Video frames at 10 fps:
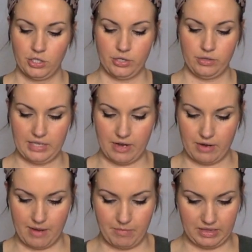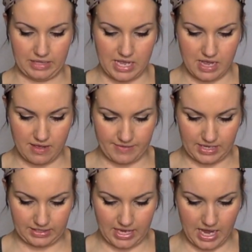Turns out, I believe
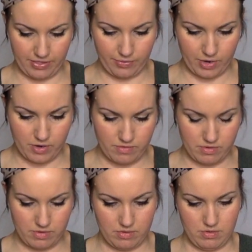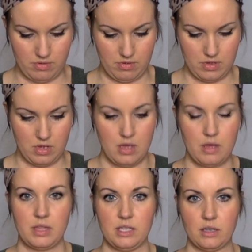it's Anthro.
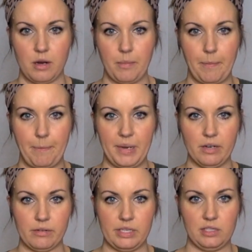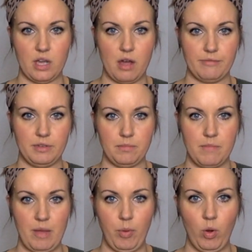These are buttery soft.
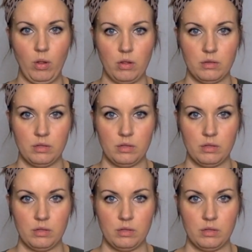Maple.